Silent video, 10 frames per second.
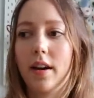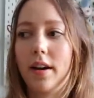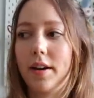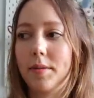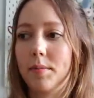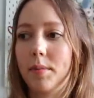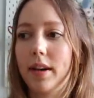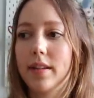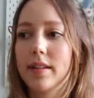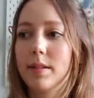um, but
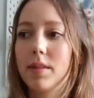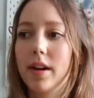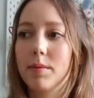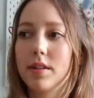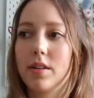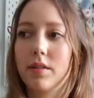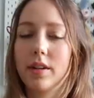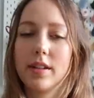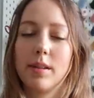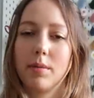at the same time, it's not
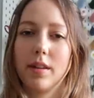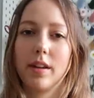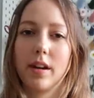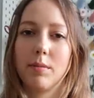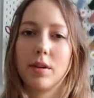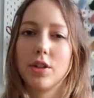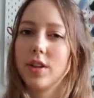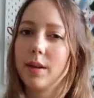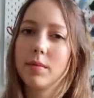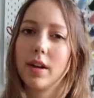really something that I'm
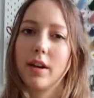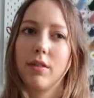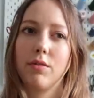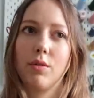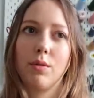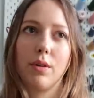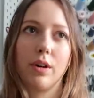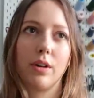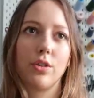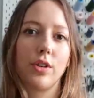ashamed of
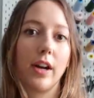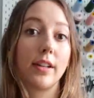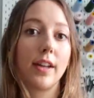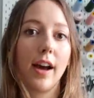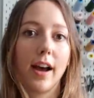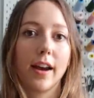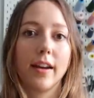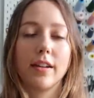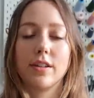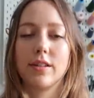or trying to
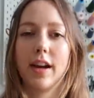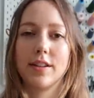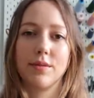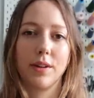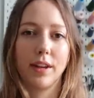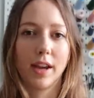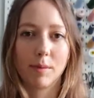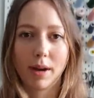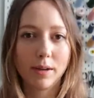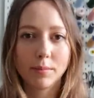hide. It just hasn't really
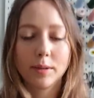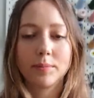come up.